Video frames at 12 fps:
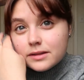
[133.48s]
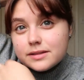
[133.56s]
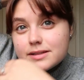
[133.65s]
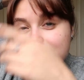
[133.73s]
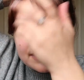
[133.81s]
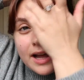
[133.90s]

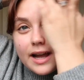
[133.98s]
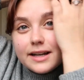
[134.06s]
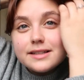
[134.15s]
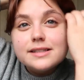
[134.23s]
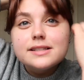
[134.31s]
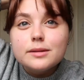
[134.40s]
to the side,
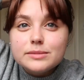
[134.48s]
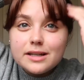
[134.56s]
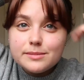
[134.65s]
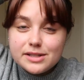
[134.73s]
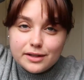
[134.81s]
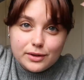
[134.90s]
and
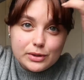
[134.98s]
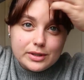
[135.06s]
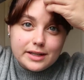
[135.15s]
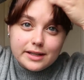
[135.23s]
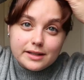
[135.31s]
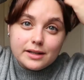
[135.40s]
sometimes I look
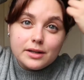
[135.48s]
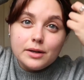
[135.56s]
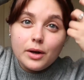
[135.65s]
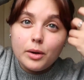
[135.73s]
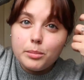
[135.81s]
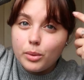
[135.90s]
like
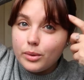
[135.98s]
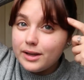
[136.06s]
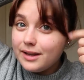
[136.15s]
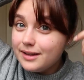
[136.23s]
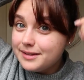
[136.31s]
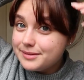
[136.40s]
a
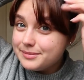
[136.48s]
boy.